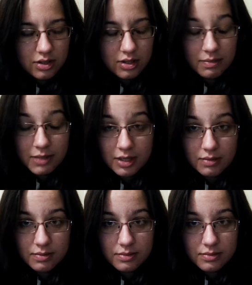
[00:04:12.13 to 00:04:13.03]
admit
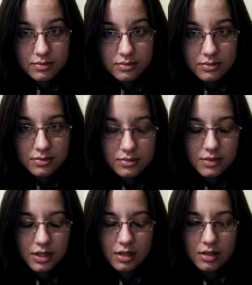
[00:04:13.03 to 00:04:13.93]
it,
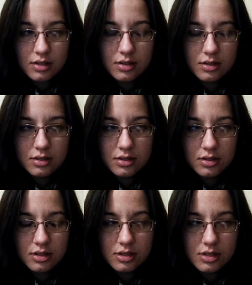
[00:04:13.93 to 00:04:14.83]
it
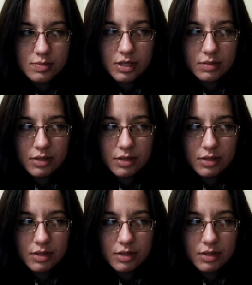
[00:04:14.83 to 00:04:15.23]
it does make